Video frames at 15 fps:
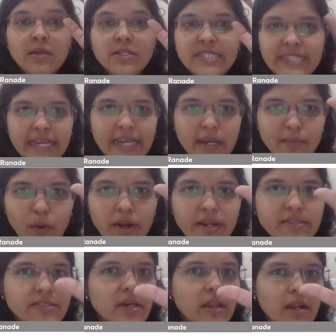Second point
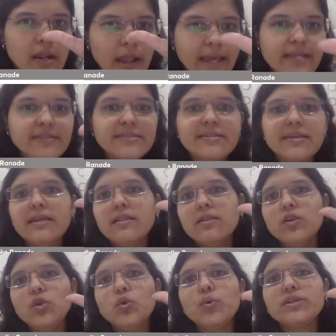is the rise in
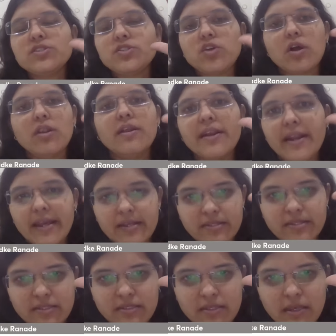US dollar
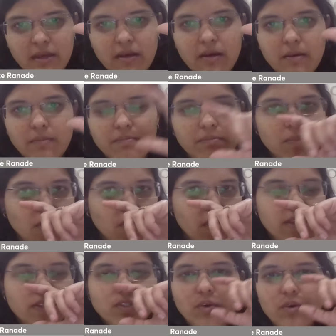index.
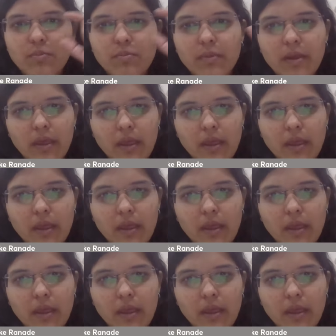Okay, so